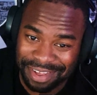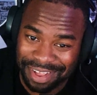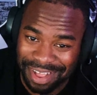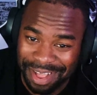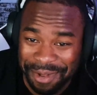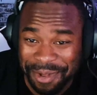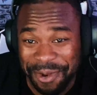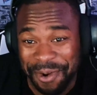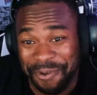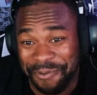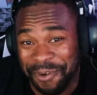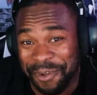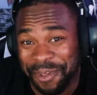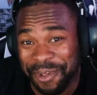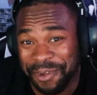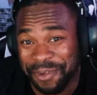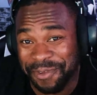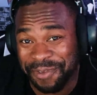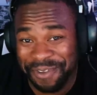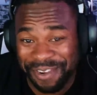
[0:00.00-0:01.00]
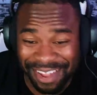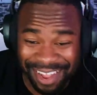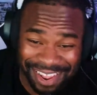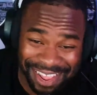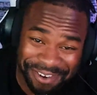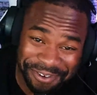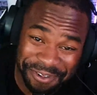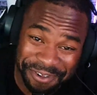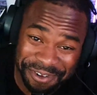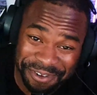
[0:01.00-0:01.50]
I'm going roller coaster. I
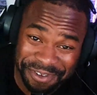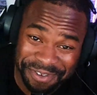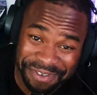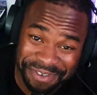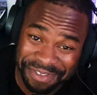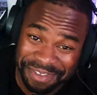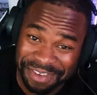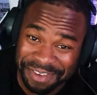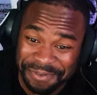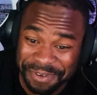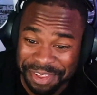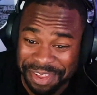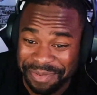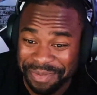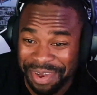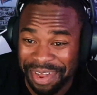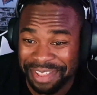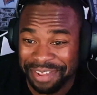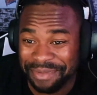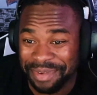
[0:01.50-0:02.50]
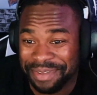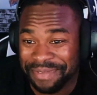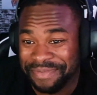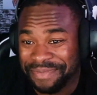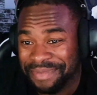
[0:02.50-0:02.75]
like roller coasters, so it won't even bother me.